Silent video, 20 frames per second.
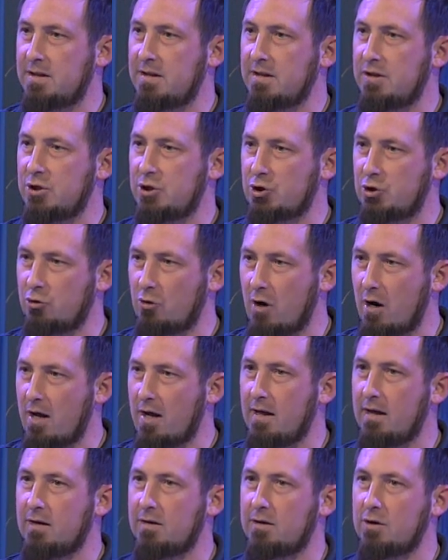is
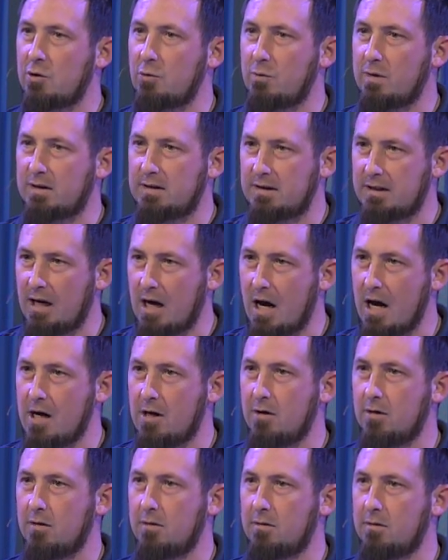trying to
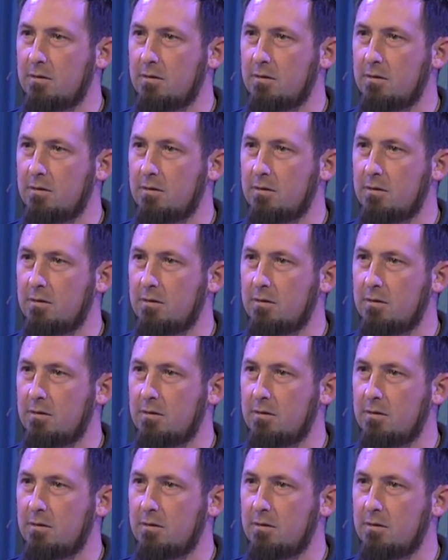retire